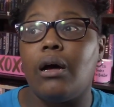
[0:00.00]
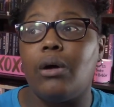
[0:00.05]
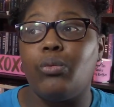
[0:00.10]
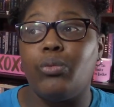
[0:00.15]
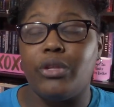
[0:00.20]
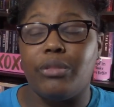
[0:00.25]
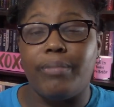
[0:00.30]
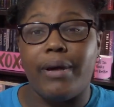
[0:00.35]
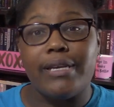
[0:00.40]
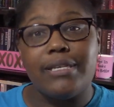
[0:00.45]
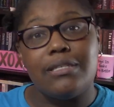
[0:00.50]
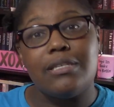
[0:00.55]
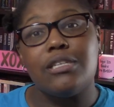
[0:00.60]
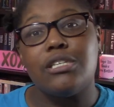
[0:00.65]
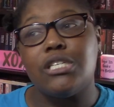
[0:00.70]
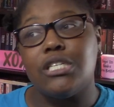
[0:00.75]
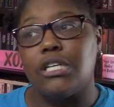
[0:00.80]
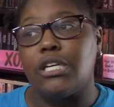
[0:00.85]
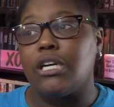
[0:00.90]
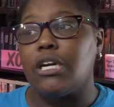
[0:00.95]
with my
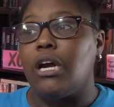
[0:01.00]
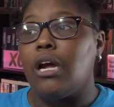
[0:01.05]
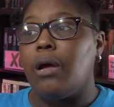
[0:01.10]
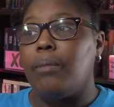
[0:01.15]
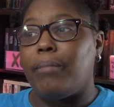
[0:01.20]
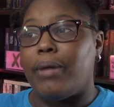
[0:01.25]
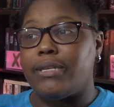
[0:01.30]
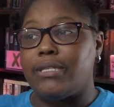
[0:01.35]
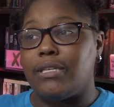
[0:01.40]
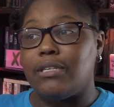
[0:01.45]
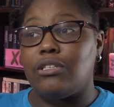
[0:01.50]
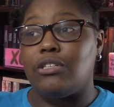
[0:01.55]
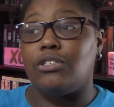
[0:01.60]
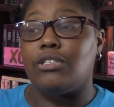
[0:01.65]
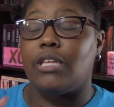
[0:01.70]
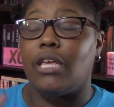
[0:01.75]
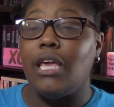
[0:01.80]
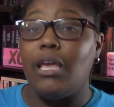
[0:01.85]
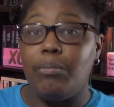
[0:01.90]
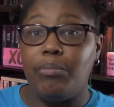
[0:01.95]
sister. My sister's
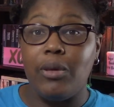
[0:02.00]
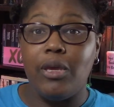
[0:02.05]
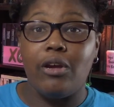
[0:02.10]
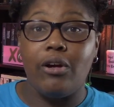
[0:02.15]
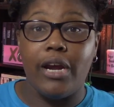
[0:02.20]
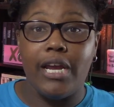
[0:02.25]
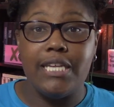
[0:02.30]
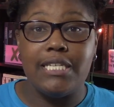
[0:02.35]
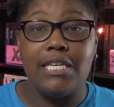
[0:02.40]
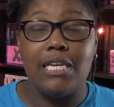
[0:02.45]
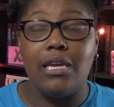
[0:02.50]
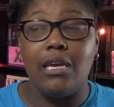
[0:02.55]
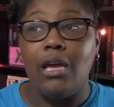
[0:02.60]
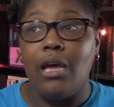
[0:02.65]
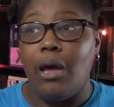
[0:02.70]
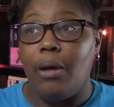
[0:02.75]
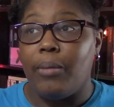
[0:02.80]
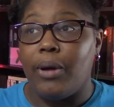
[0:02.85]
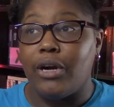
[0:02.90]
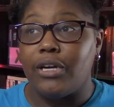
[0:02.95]
a hippie crazy
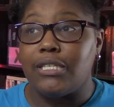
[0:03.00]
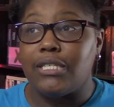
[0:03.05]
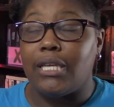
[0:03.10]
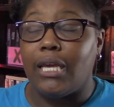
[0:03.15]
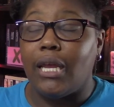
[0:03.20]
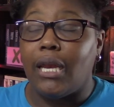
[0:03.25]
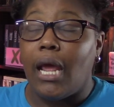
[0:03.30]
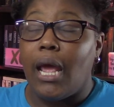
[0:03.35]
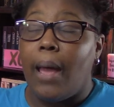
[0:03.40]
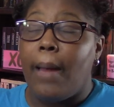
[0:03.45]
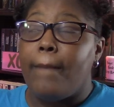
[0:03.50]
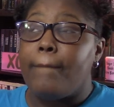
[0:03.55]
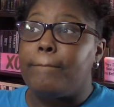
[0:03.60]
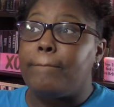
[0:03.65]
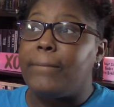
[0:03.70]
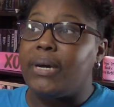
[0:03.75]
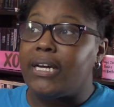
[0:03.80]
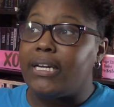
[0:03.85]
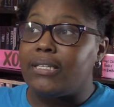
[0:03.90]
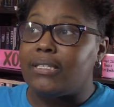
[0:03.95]
person,
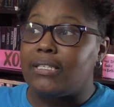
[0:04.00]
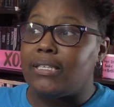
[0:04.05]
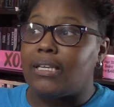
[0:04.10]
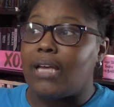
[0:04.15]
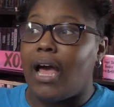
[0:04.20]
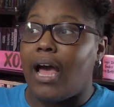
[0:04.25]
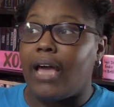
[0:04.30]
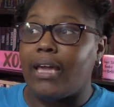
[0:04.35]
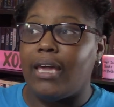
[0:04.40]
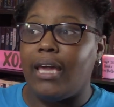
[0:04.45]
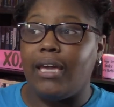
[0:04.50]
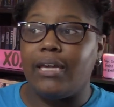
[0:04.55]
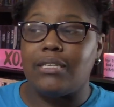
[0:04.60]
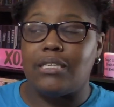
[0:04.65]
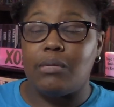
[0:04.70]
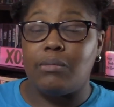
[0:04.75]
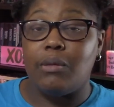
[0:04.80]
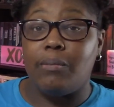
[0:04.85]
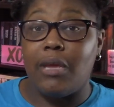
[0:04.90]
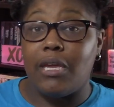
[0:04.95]
but I can't
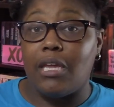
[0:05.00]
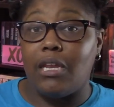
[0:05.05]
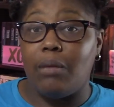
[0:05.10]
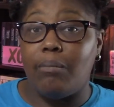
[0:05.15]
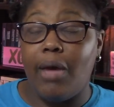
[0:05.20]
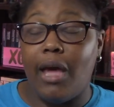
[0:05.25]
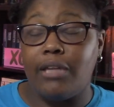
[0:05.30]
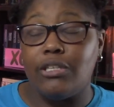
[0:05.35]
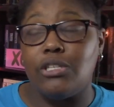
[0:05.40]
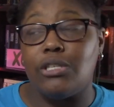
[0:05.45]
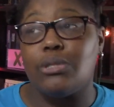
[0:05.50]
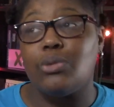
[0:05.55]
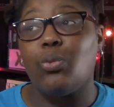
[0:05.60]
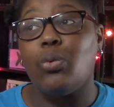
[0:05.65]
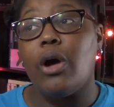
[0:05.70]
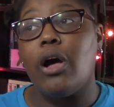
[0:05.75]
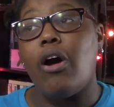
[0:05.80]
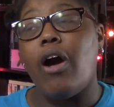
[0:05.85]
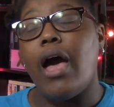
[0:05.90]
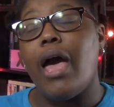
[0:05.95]
seem to make any matches.
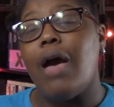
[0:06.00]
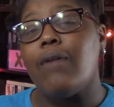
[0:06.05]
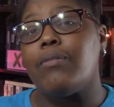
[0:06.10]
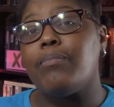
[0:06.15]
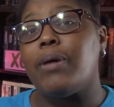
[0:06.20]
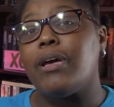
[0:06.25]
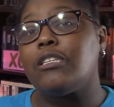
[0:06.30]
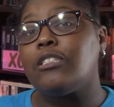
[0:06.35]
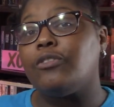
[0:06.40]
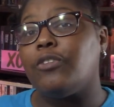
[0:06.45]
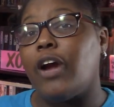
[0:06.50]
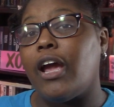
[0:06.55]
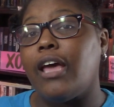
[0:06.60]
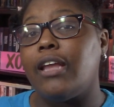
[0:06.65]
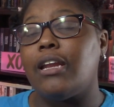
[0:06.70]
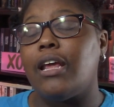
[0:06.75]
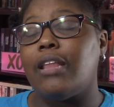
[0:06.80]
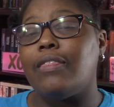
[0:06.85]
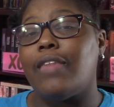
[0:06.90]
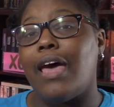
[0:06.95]
Well, I have a best
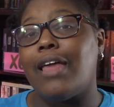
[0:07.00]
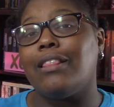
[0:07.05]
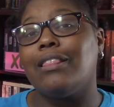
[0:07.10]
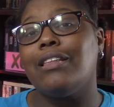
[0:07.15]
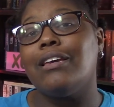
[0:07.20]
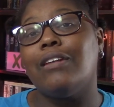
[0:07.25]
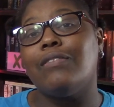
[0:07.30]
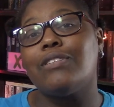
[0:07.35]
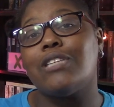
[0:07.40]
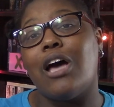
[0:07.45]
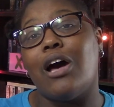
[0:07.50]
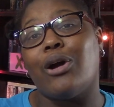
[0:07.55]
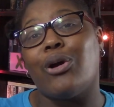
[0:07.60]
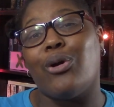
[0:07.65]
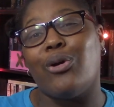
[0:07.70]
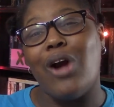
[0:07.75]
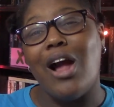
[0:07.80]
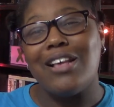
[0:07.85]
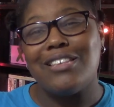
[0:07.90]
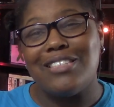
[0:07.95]
friend that lives
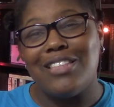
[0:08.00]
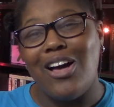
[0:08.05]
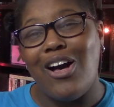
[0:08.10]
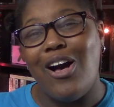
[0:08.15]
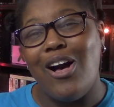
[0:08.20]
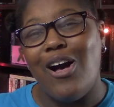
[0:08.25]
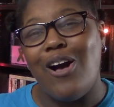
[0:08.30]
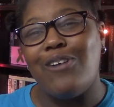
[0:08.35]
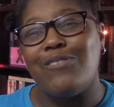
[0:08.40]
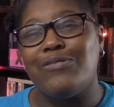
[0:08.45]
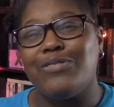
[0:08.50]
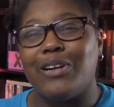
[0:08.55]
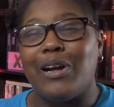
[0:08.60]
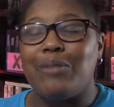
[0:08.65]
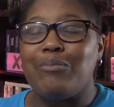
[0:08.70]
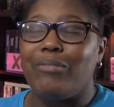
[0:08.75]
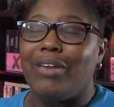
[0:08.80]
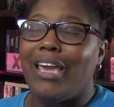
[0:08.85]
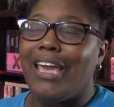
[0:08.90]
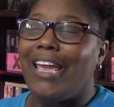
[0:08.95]
across the hall
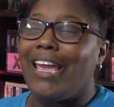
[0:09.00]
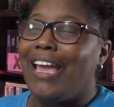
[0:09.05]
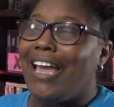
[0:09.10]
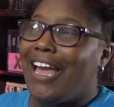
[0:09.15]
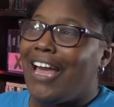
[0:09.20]
from me